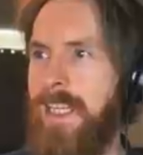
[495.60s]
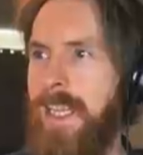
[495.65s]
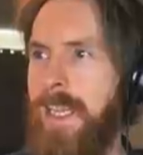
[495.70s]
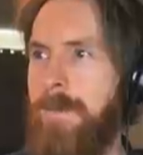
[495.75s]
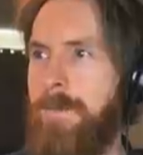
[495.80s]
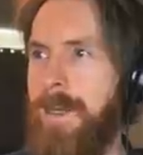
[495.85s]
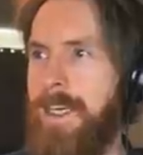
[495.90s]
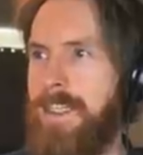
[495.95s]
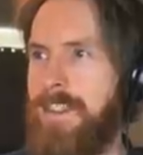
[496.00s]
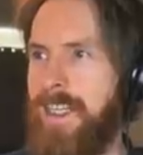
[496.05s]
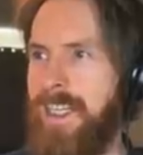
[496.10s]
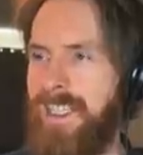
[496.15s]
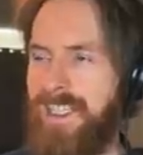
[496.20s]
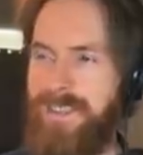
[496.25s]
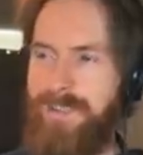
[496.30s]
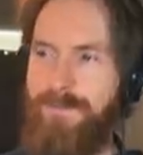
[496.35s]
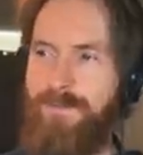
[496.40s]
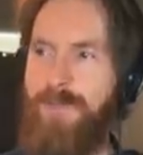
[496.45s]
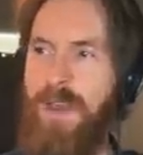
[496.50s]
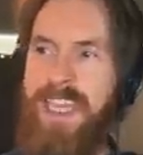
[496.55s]
the image,
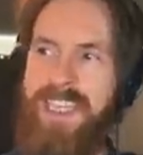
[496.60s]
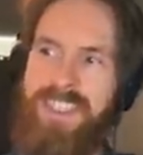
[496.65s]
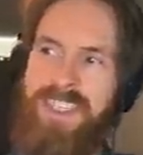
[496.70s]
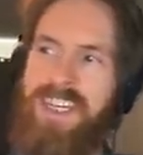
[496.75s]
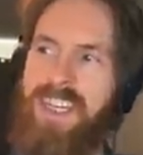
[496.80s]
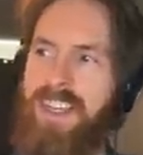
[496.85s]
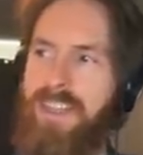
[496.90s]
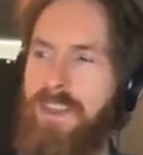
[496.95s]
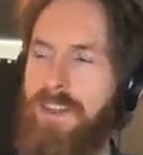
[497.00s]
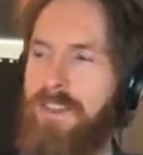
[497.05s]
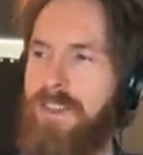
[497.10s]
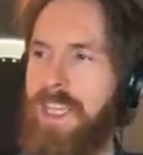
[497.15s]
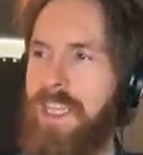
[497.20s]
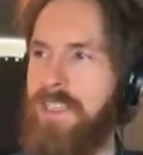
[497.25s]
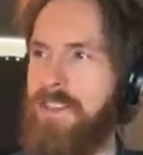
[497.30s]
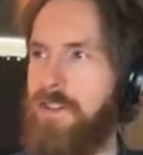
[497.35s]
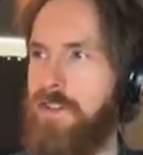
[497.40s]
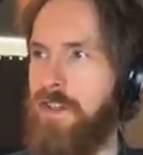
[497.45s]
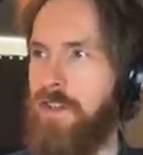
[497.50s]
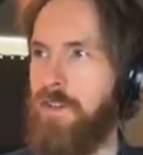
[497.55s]
it's basically nothing.
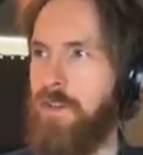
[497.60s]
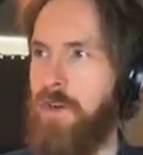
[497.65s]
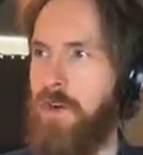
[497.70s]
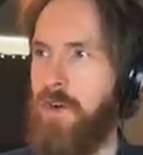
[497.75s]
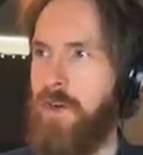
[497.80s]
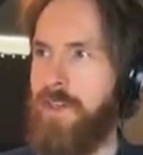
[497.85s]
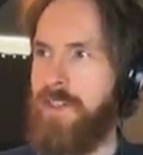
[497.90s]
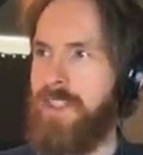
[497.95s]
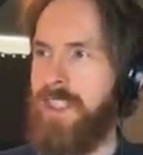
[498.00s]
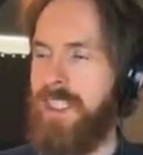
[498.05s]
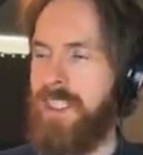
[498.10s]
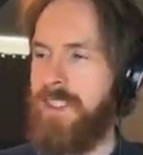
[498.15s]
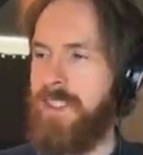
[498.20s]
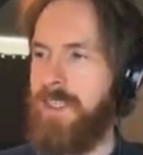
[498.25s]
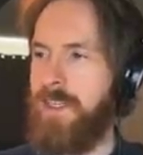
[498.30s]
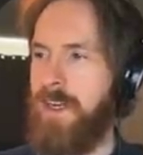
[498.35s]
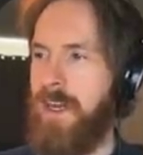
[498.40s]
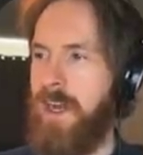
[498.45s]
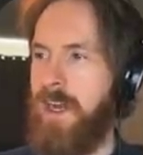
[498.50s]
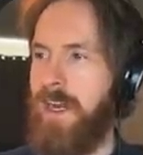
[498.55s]
It's just a door,
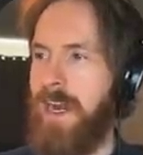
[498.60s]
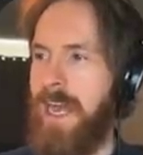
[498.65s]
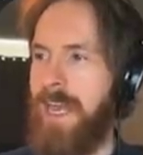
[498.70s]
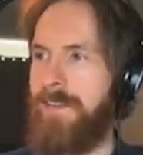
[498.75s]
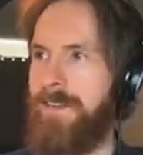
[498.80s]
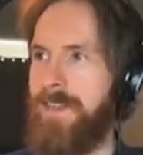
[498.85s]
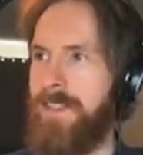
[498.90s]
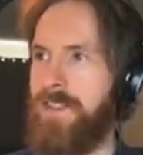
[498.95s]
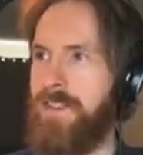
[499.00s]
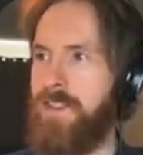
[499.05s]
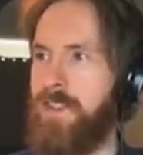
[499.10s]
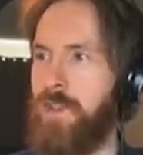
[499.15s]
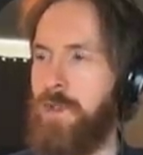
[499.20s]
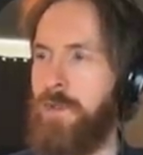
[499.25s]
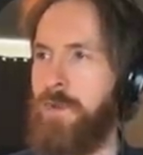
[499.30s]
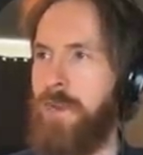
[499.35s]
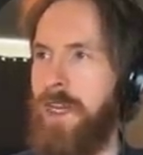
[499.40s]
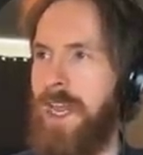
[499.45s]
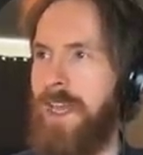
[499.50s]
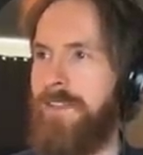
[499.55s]
69, and this
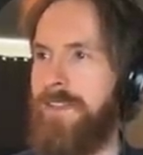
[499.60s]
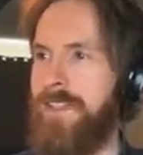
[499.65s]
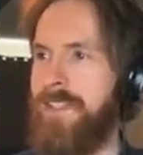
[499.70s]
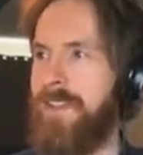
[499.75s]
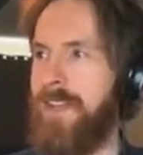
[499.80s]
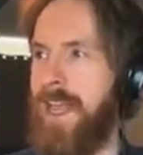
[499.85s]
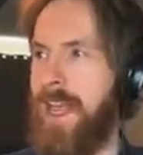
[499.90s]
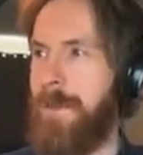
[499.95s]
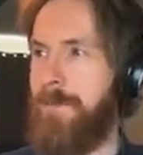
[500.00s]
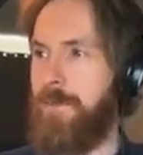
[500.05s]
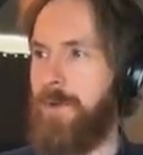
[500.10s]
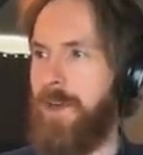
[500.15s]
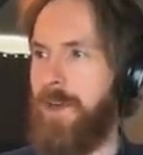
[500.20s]
stool and this lamp,